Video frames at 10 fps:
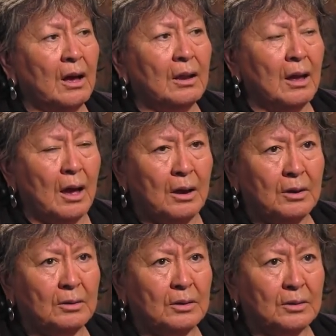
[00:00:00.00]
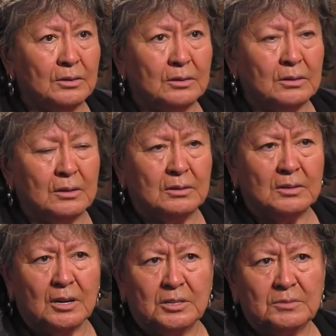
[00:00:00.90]
And I heard these
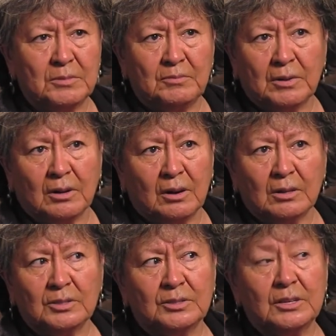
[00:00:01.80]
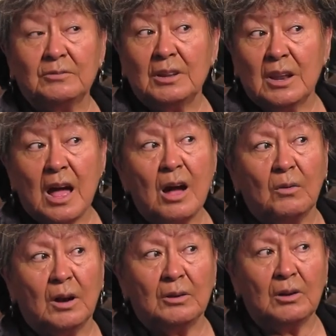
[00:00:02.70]
touch me because even now
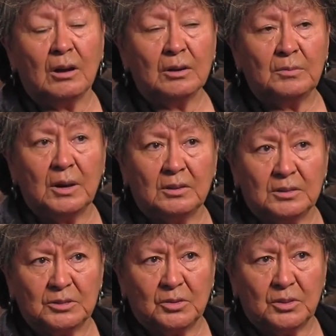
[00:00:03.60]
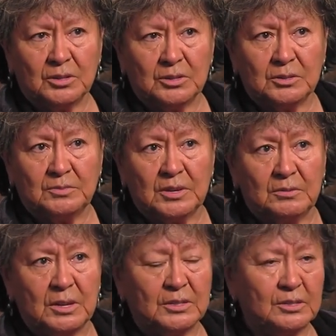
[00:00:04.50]
when I talk about these horses being
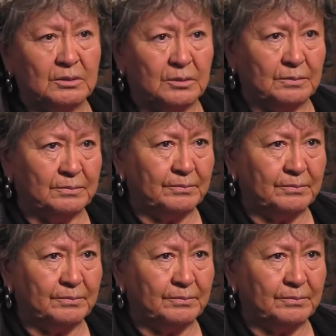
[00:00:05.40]
rescued,